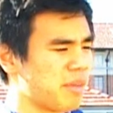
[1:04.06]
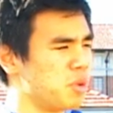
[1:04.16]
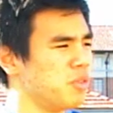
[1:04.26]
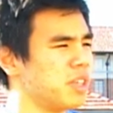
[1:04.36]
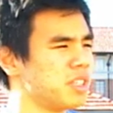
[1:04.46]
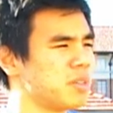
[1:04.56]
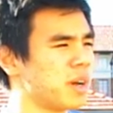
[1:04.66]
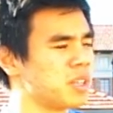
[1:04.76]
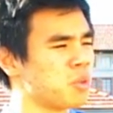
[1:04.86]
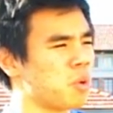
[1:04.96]
I moved into
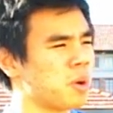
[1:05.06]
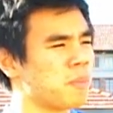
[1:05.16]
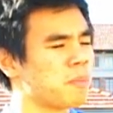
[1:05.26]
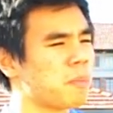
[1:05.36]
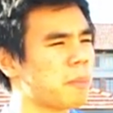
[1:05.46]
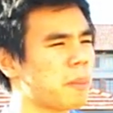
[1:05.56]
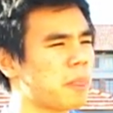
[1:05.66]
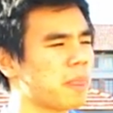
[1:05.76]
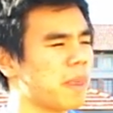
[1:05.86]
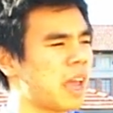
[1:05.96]
my dorm
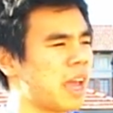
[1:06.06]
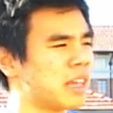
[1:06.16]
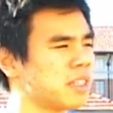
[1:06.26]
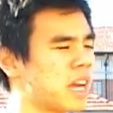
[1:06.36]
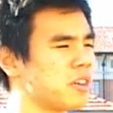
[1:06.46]
and